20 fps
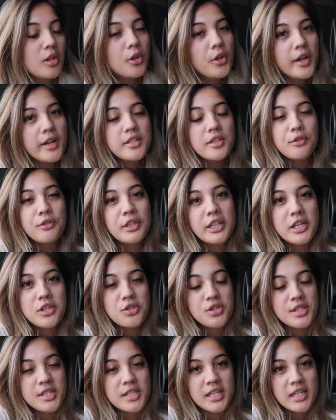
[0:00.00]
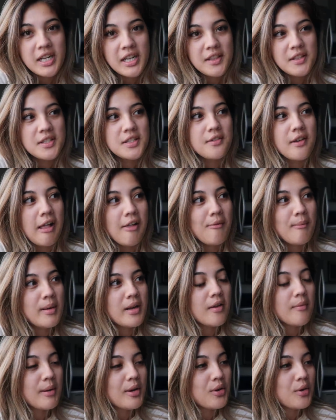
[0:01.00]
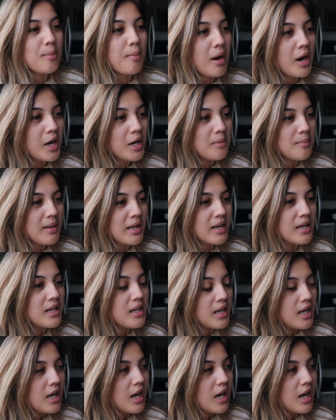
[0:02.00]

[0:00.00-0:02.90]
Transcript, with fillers: you guys are really interested in the development of my new apartment.